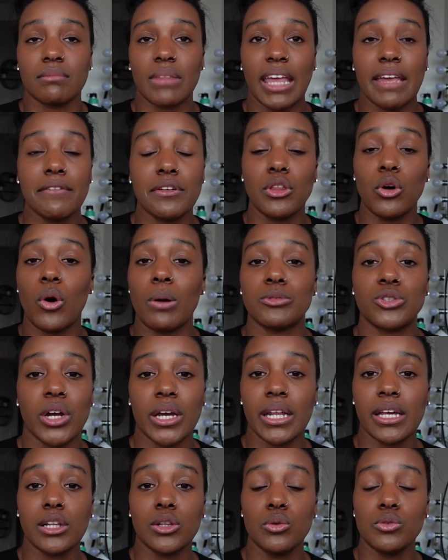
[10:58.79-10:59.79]
even though I'm
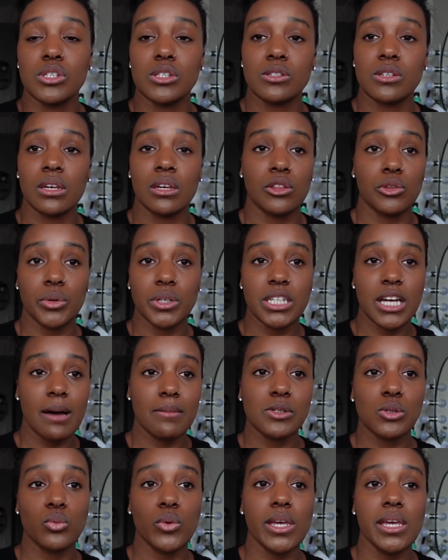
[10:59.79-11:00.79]
training glutes 3
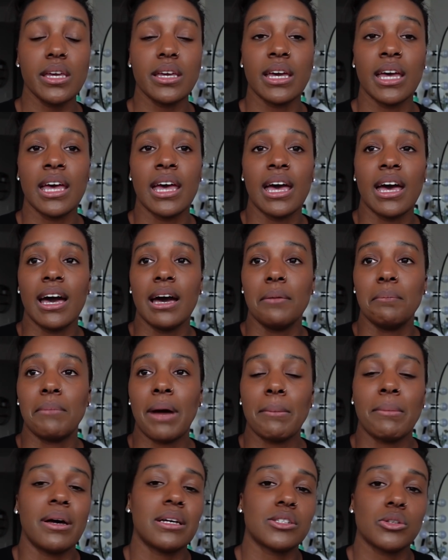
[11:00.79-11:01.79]
times a week,
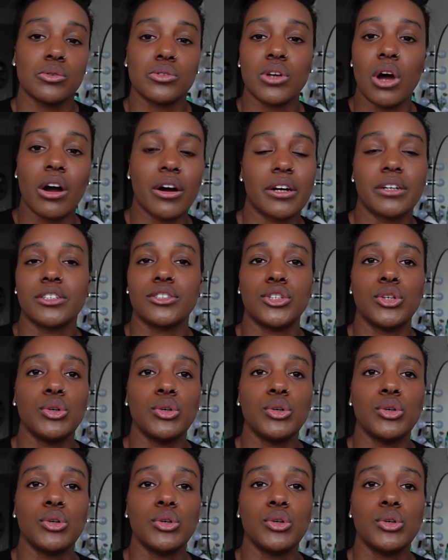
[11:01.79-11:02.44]
my muscles aren't